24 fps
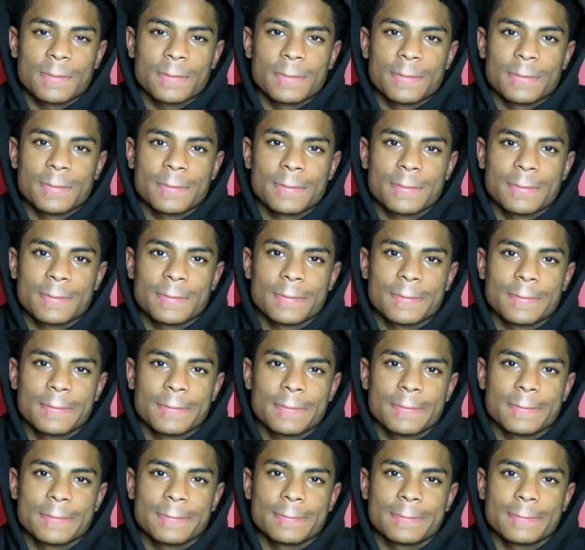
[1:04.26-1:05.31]

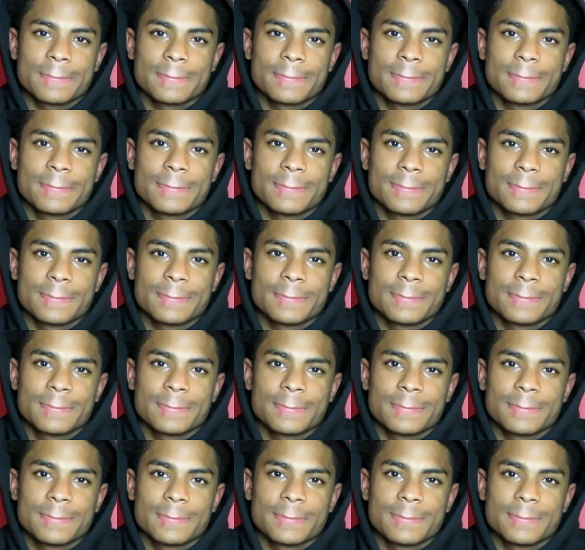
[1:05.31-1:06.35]

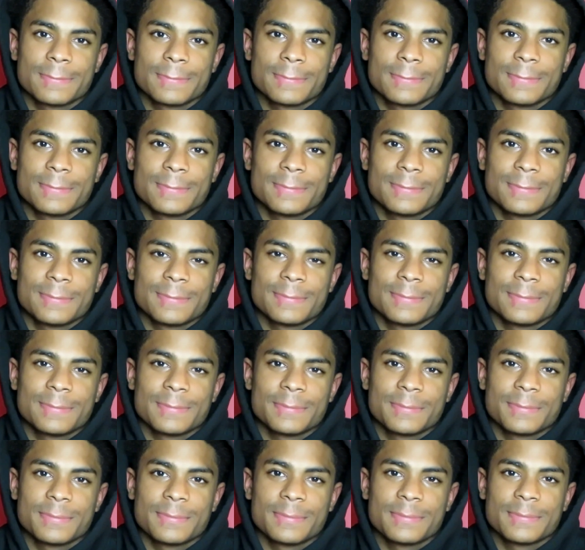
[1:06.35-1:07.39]

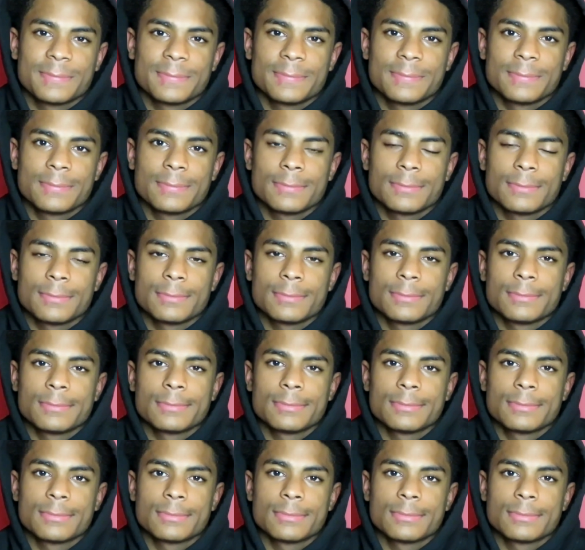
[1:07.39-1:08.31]
No words are spoken by the person on screen.